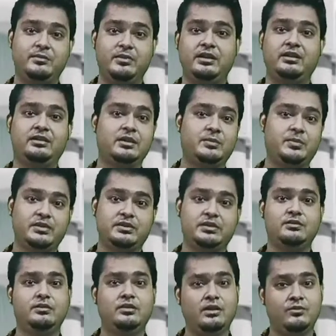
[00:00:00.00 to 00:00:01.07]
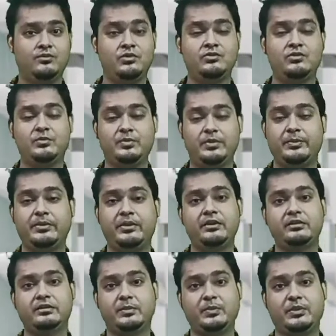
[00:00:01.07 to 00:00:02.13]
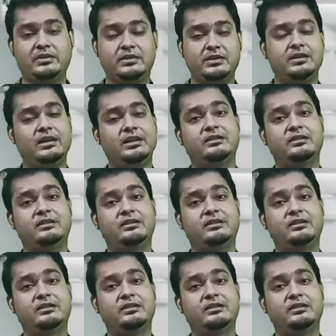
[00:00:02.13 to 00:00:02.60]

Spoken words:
admitting the patient, we will prepare the patient,